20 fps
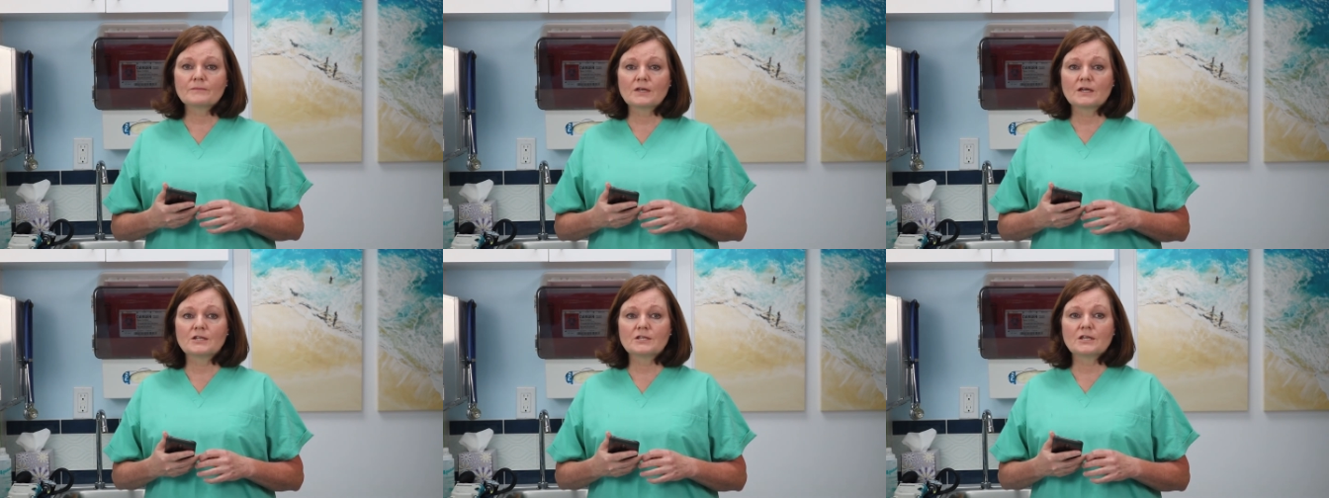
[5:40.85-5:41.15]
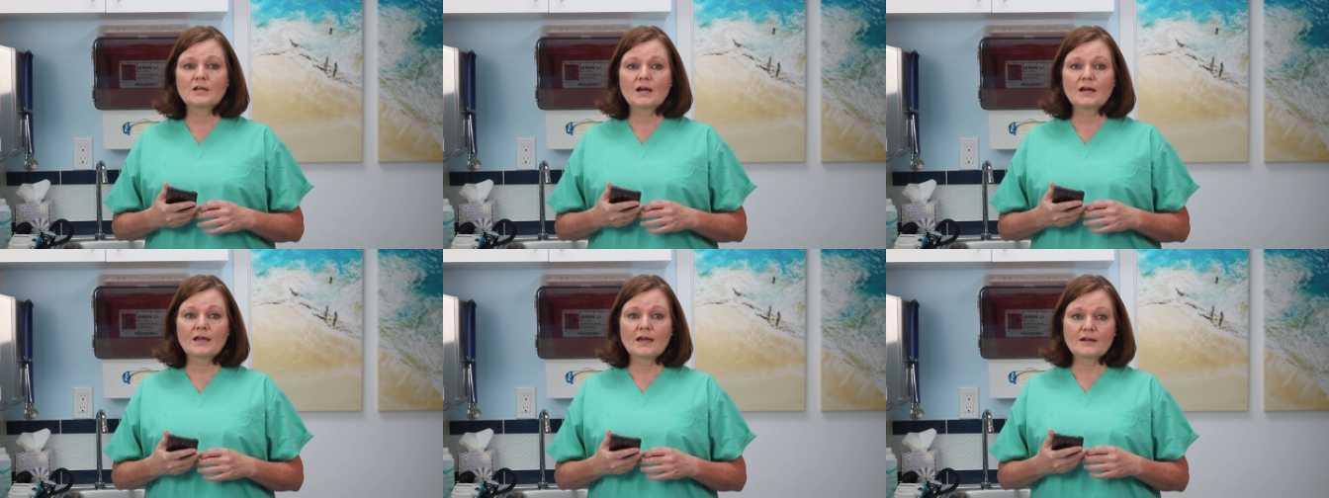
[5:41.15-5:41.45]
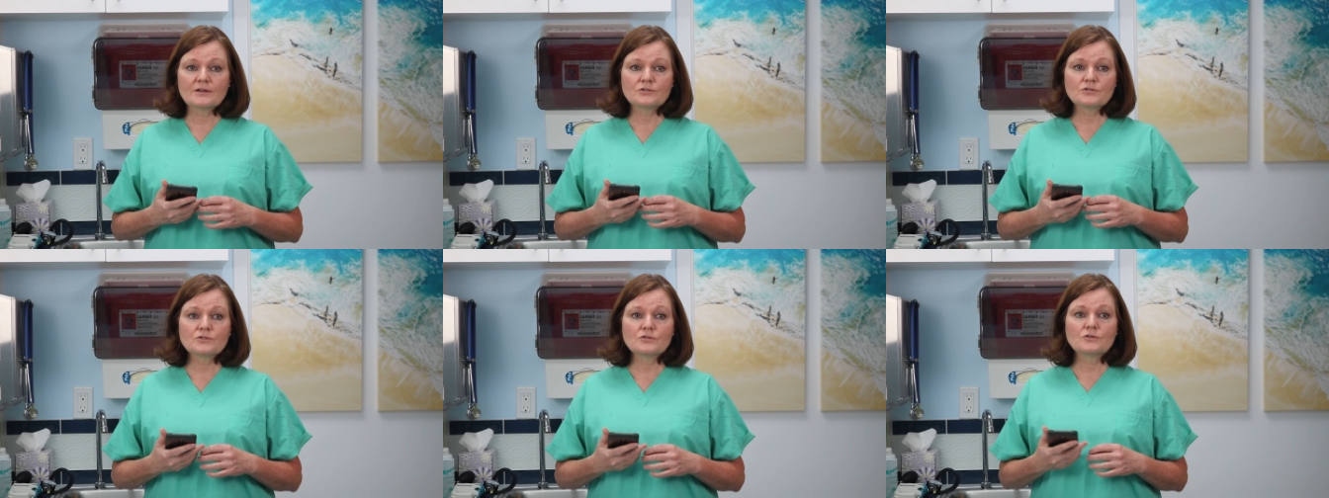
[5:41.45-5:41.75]
and I
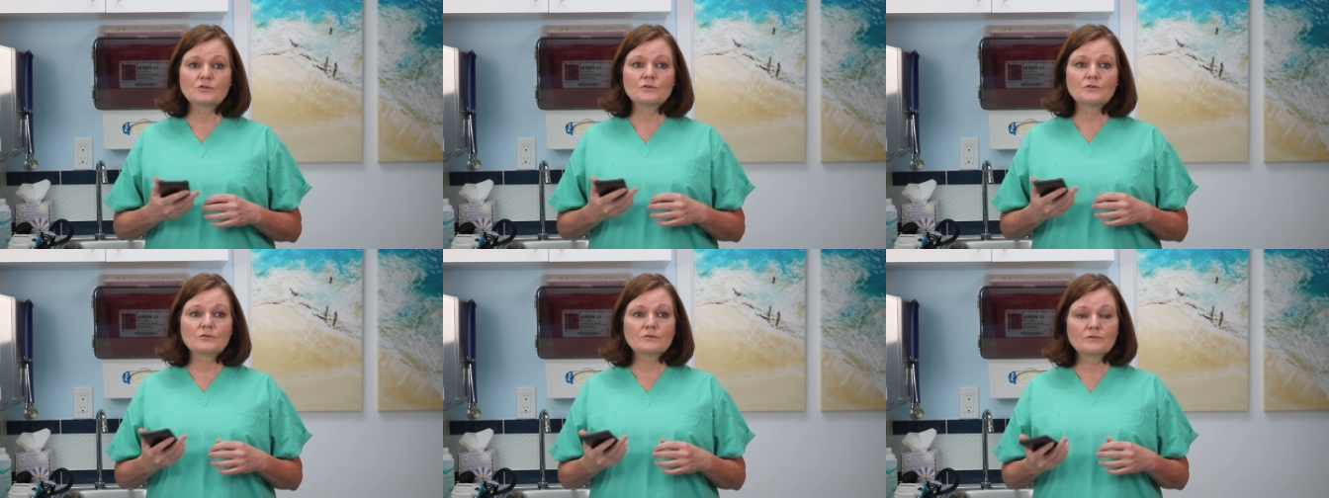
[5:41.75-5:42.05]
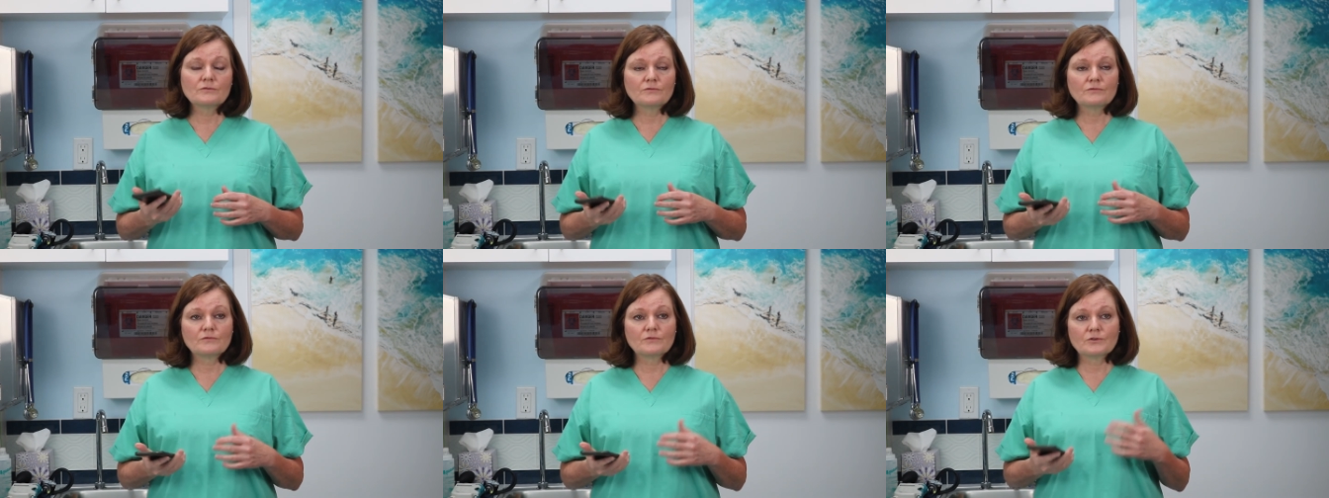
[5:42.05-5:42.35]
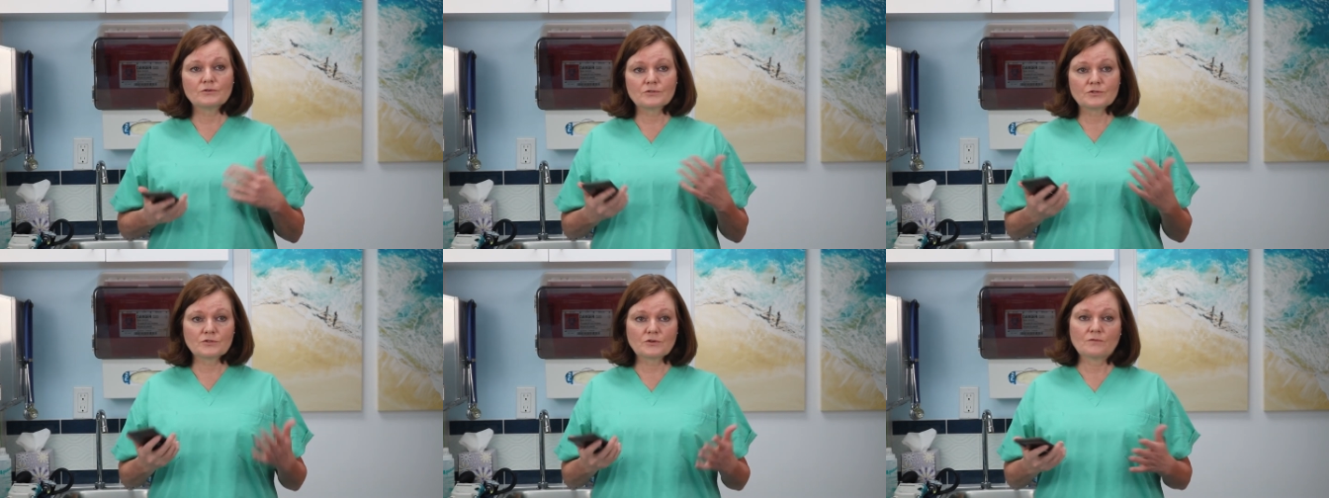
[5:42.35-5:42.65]
asked her
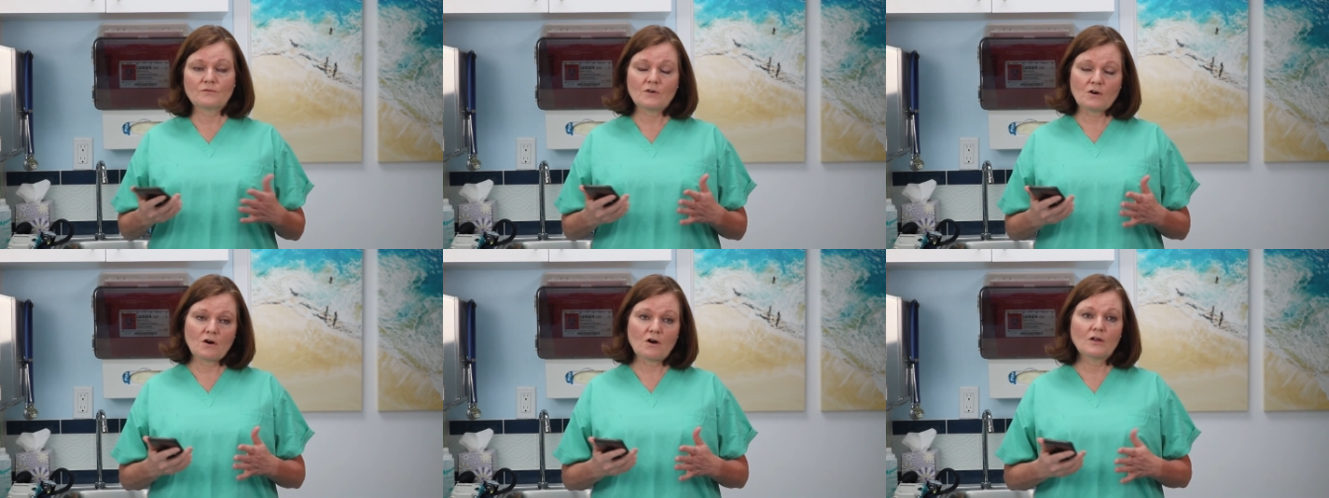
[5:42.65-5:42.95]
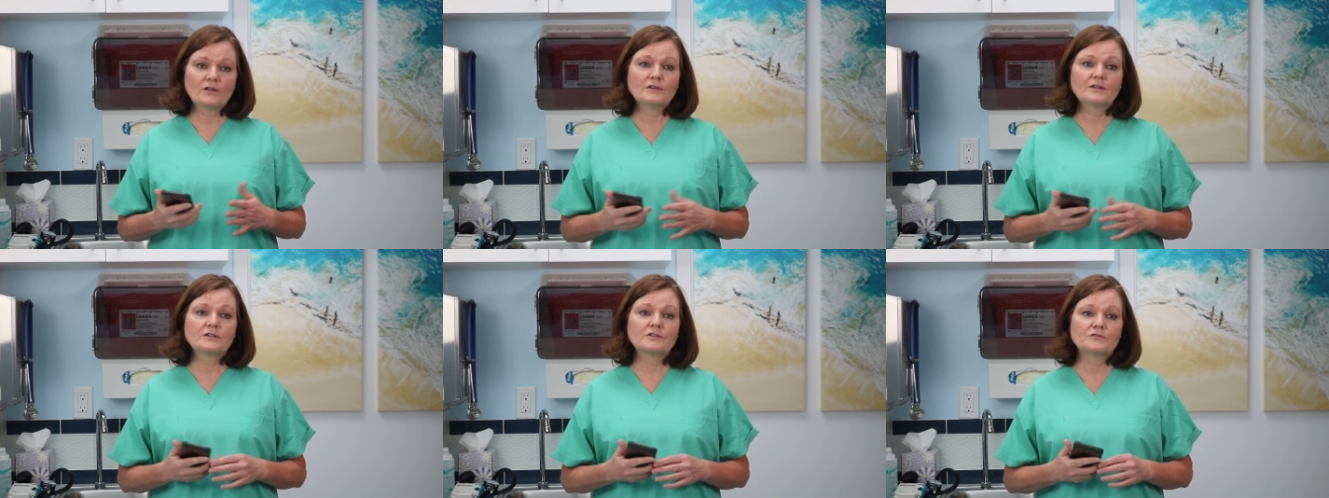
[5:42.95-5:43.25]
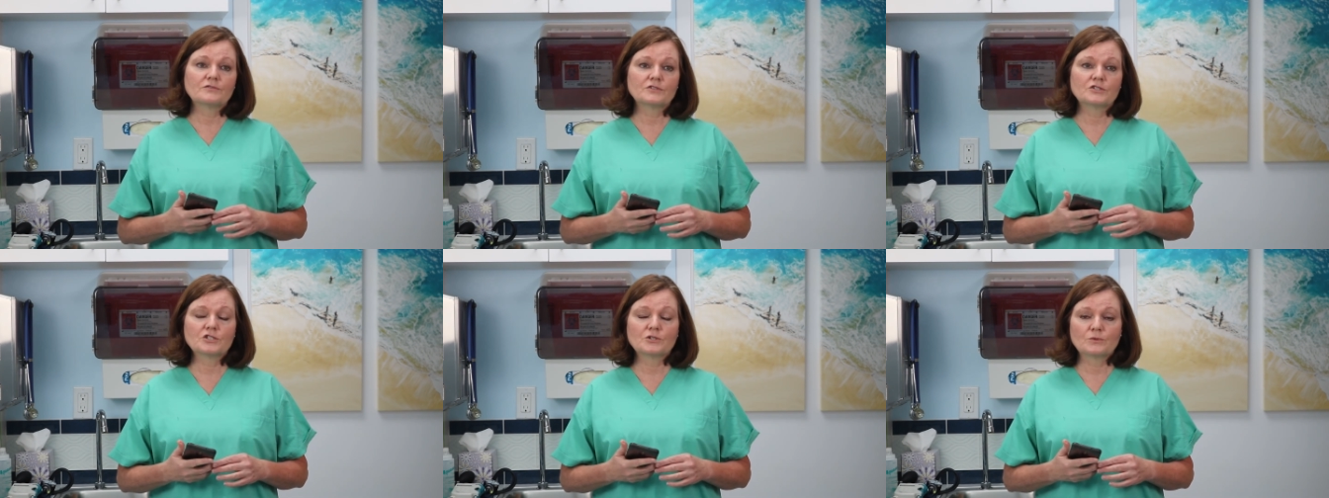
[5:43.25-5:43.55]
first of all if
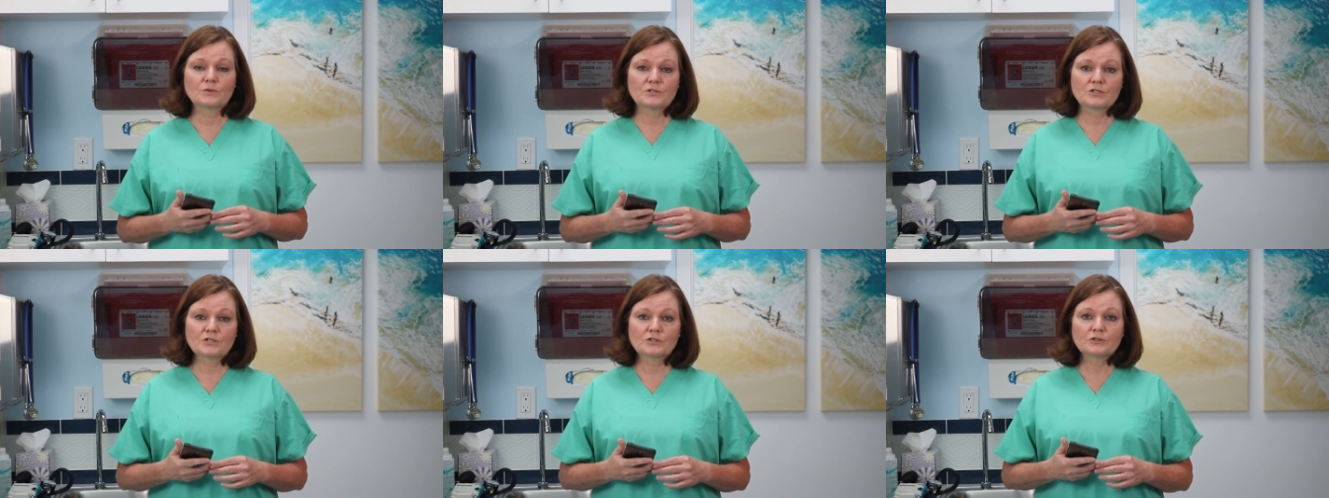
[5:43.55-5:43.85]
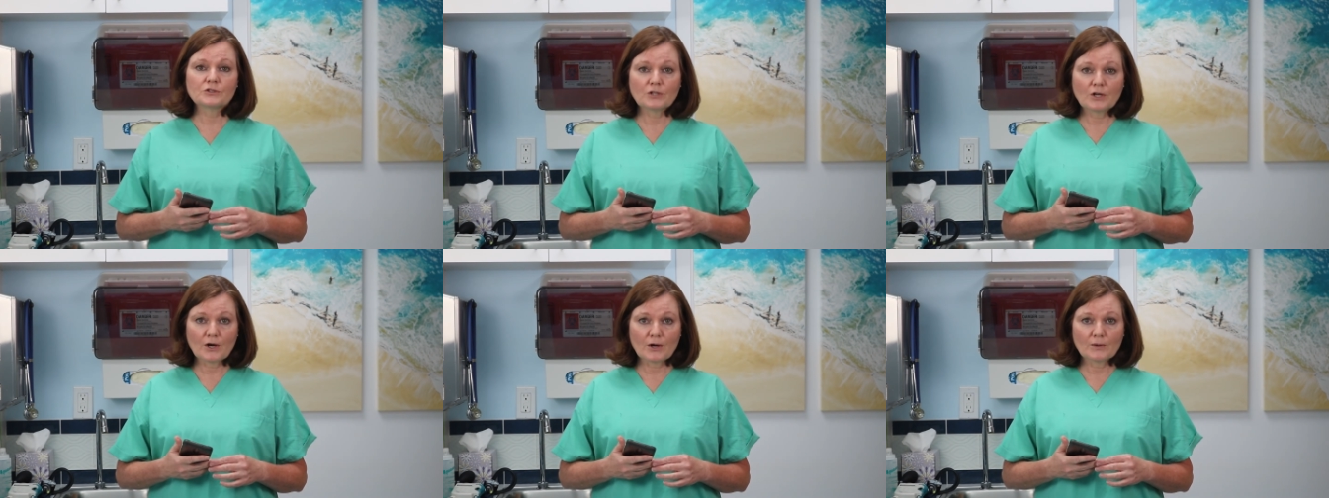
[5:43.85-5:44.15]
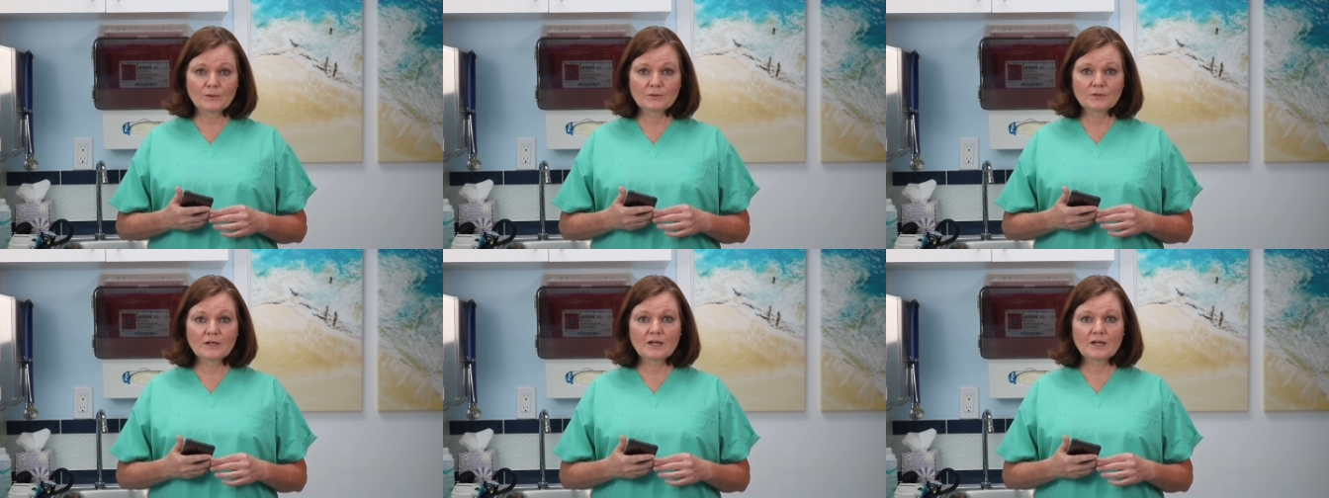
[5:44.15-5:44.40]
she was alone,